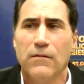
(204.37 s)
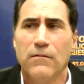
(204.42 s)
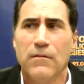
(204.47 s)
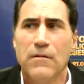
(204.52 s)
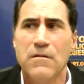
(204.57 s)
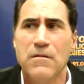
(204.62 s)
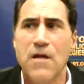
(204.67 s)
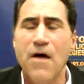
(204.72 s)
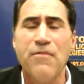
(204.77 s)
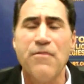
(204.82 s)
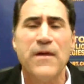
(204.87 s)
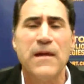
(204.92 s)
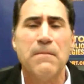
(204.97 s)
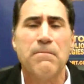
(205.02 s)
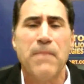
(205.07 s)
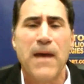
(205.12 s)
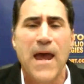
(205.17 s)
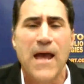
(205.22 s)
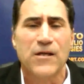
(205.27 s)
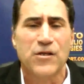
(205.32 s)
nothing
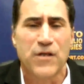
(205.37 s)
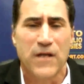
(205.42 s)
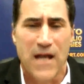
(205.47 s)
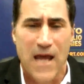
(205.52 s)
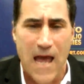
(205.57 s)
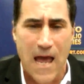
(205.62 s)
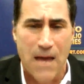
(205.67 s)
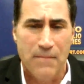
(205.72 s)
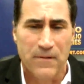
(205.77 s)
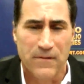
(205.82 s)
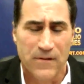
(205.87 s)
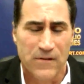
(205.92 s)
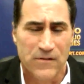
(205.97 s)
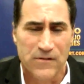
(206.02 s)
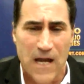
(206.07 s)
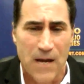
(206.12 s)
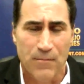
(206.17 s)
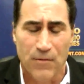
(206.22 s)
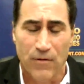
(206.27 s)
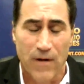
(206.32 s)
bad is going to happen this
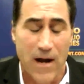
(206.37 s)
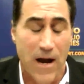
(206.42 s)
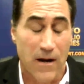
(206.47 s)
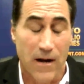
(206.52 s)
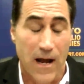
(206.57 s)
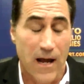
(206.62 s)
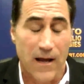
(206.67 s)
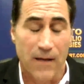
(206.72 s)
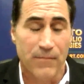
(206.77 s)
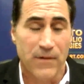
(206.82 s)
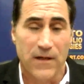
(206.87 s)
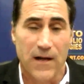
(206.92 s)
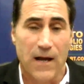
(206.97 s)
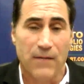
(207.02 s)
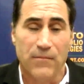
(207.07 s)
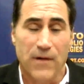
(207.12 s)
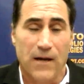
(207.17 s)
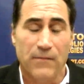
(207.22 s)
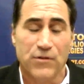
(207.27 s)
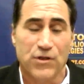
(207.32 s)
time around.
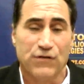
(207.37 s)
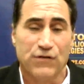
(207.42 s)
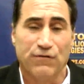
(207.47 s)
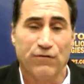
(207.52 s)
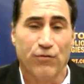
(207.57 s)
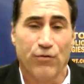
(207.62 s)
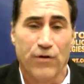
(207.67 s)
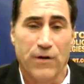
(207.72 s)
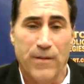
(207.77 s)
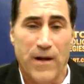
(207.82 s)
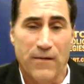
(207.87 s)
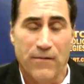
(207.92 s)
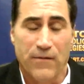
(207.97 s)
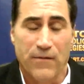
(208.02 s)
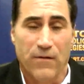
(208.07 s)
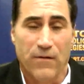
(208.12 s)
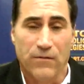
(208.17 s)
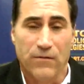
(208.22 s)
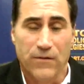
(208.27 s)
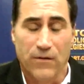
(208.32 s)
I'm just floored about the
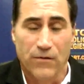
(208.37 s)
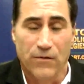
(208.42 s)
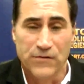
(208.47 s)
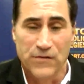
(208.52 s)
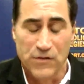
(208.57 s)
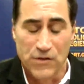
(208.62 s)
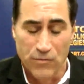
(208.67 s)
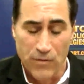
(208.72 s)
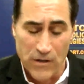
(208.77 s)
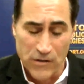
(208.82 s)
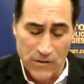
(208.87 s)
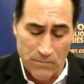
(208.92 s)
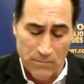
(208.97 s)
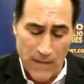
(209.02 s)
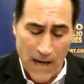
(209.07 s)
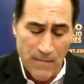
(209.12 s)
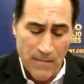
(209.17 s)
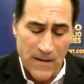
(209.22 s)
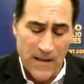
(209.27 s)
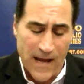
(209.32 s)
whole situation.
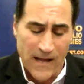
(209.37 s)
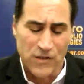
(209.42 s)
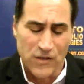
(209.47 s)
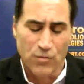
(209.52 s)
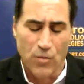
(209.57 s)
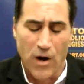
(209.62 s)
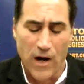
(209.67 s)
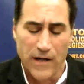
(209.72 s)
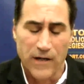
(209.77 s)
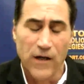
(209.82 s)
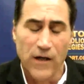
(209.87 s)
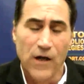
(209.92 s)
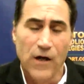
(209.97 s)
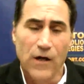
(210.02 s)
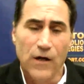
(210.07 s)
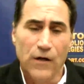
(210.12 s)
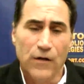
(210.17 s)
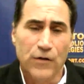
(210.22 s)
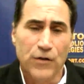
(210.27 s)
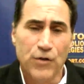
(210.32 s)
Maybe that's why
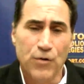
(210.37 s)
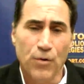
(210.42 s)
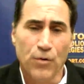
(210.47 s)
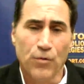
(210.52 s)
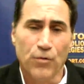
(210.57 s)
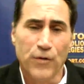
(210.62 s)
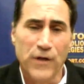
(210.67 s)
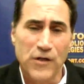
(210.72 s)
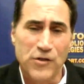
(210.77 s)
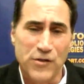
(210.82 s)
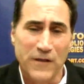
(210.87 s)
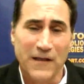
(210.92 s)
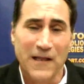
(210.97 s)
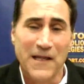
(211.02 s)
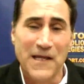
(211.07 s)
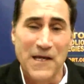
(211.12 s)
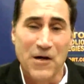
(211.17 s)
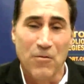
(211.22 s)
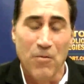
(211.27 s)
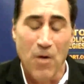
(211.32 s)
you were
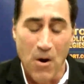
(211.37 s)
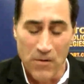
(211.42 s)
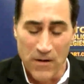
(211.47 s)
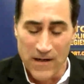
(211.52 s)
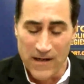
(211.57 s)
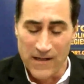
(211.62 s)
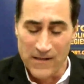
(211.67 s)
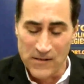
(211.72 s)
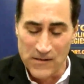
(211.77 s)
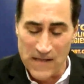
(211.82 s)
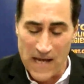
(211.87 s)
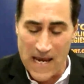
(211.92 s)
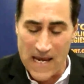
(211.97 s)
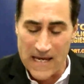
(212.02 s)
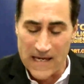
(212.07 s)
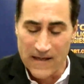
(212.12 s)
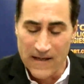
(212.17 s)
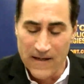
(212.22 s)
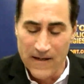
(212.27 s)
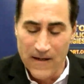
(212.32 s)
recently quoted as
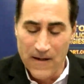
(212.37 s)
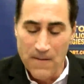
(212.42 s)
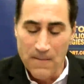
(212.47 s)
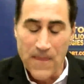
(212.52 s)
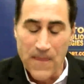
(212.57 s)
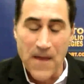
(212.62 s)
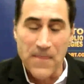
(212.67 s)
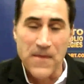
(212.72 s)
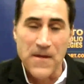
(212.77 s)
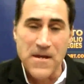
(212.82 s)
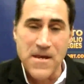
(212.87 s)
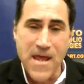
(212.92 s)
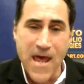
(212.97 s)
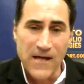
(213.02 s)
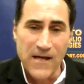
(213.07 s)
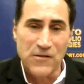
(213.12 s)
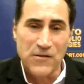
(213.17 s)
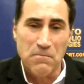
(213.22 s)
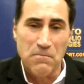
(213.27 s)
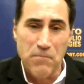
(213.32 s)
saying that the
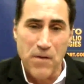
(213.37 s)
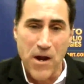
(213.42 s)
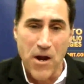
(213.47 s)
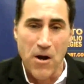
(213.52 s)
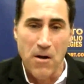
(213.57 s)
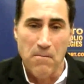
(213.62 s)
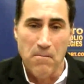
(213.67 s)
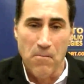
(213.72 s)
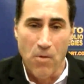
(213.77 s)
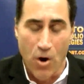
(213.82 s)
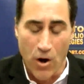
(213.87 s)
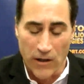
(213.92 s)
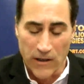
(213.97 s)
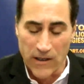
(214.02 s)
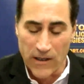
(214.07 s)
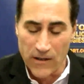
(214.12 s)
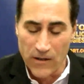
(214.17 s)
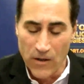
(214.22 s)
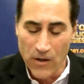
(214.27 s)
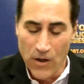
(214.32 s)
next bear
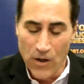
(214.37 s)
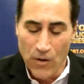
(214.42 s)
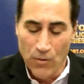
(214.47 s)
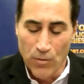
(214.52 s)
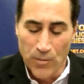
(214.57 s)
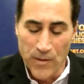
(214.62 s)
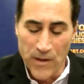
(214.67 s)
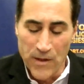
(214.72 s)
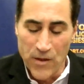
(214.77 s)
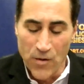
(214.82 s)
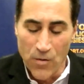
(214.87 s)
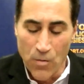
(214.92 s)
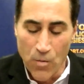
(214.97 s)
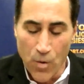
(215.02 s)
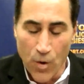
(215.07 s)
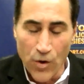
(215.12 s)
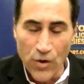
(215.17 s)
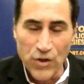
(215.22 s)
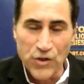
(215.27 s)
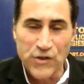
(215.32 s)
market will be the
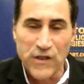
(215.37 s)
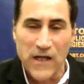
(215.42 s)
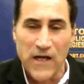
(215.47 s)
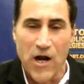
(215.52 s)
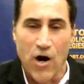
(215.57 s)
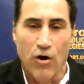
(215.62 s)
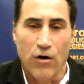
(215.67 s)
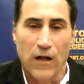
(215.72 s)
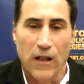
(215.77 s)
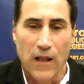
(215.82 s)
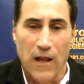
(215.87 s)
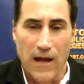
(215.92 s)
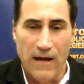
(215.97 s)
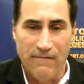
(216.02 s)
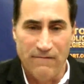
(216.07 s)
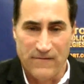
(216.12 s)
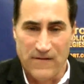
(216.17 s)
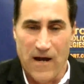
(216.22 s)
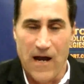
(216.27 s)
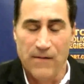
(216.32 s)
worst in our
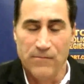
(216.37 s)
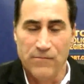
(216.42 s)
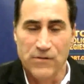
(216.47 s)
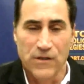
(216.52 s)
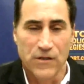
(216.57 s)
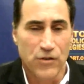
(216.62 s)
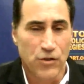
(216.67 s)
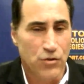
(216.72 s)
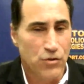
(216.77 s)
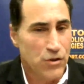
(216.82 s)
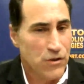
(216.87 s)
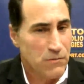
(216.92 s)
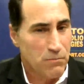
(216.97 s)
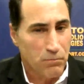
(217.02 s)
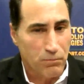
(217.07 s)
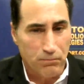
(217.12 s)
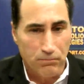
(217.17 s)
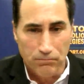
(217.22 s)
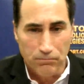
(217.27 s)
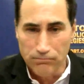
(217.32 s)
lifetimes. Can you just
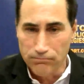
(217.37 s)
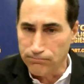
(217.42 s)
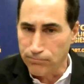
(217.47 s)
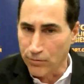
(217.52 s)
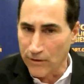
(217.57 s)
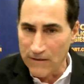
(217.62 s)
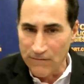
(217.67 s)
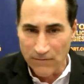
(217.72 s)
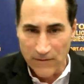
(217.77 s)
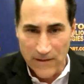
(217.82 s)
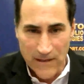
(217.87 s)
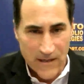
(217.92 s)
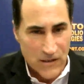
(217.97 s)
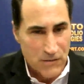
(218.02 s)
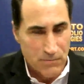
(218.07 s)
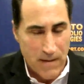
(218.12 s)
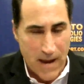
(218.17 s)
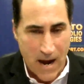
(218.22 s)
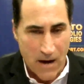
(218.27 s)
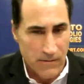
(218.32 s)
briefly
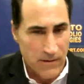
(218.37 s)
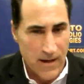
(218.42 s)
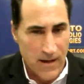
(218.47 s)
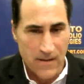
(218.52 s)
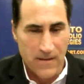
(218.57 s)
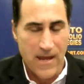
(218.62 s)
expound on